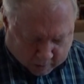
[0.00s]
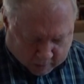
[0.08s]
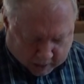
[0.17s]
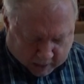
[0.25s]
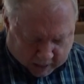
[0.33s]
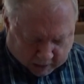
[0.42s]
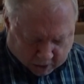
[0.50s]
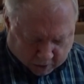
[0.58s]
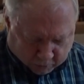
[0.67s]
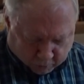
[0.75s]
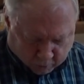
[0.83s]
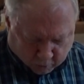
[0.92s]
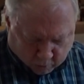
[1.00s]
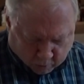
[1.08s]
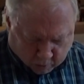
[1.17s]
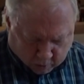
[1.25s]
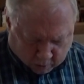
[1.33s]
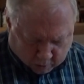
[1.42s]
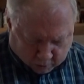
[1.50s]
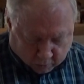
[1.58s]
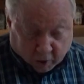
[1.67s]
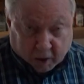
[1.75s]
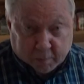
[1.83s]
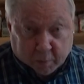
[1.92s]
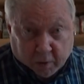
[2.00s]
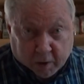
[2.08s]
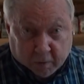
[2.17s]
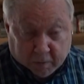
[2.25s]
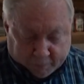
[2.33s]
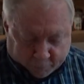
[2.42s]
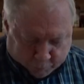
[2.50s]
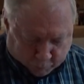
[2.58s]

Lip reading: Heat through, do not boil.